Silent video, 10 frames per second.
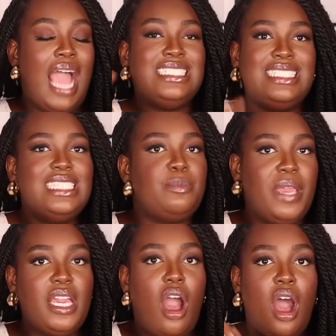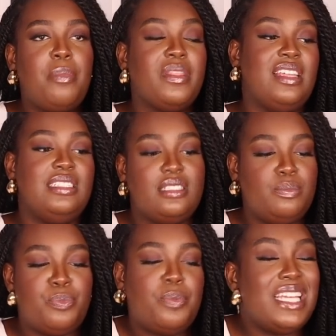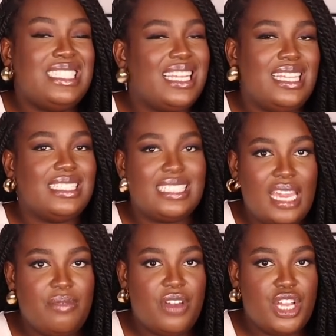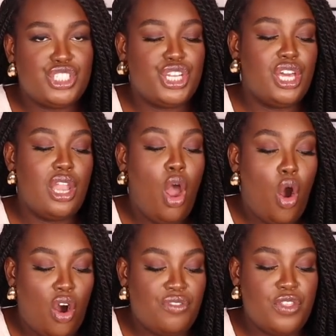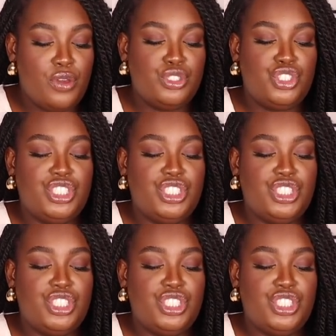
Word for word: I did pick up these basically the same version of those